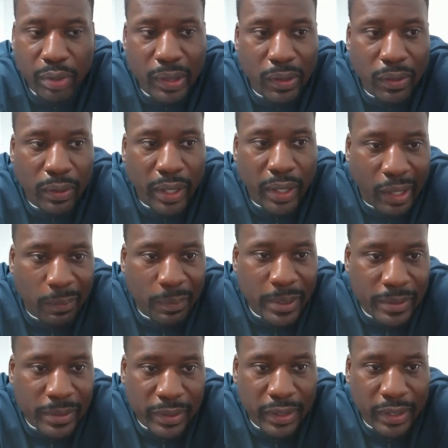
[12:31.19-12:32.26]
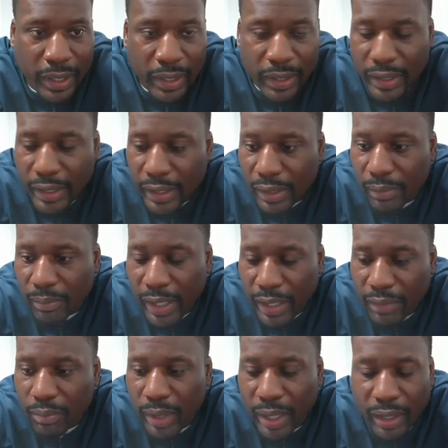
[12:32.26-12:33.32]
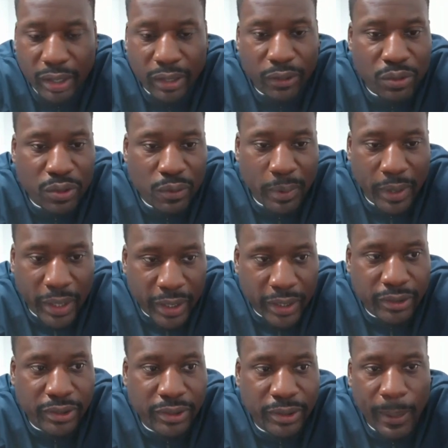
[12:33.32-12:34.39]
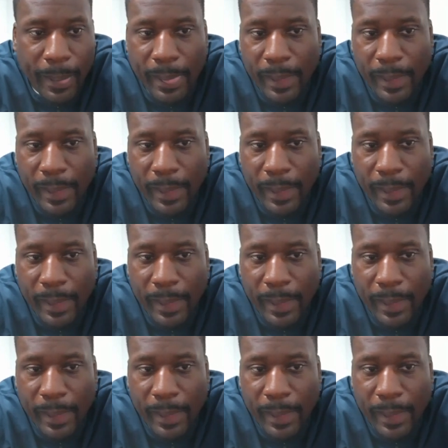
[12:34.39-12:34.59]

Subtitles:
been on campus and had met Coach Spence.